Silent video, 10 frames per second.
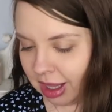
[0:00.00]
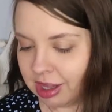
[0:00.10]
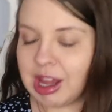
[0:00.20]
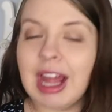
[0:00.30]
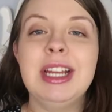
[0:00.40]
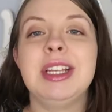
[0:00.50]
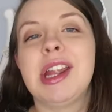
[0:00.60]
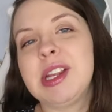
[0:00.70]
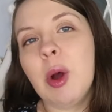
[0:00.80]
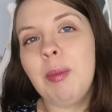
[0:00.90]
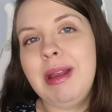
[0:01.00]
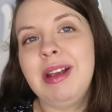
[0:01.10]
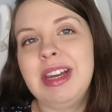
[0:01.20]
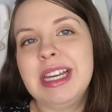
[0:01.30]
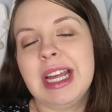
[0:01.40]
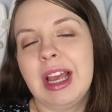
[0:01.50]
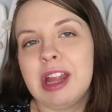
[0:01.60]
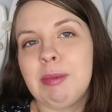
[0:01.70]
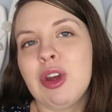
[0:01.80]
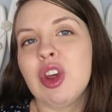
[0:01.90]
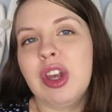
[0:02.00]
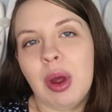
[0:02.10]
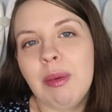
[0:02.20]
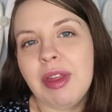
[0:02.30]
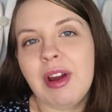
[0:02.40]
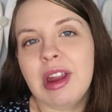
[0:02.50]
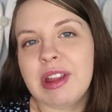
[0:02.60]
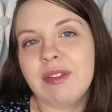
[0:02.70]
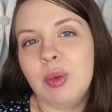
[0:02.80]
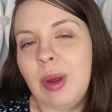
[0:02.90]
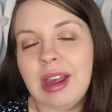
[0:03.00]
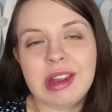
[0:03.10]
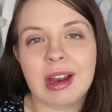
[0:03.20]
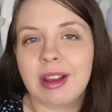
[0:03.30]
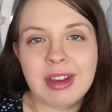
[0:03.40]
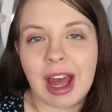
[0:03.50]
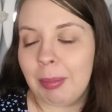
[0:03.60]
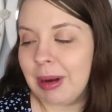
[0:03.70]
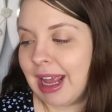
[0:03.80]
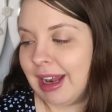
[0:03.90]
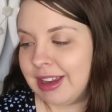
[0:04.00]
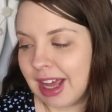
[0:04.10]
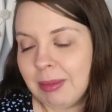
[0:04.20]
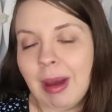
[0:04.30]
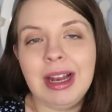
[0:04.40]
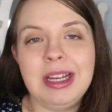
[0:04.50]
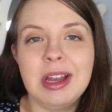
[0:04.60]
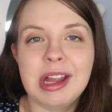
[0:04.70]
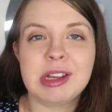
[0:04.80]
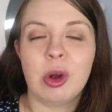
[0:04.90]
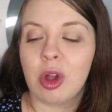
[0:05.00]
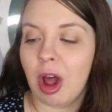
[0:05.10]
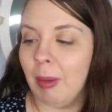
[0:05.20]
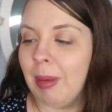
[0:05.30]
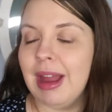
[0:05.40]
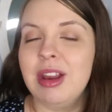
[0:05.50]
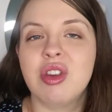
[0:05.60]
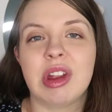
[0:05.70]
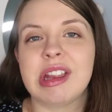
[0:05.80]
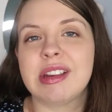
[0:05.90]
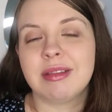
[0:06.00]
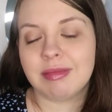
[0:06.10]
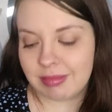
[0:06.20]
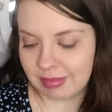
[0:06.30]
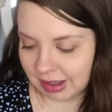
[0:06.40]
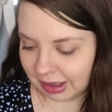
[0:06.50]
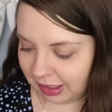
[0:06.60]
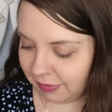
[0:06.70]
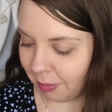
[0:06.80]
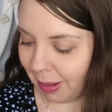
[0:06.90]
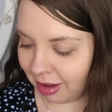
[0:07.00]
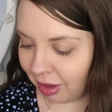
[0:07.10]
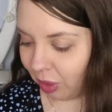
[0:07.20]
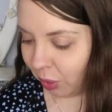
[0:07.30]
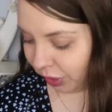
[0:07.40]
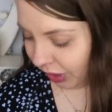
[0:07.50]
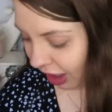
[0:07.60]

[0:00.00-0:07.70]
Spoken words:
So I need to stop being greedy, especially now I'm 37 weeks and it could happen anytime. I need to stock up and just leave the bag alone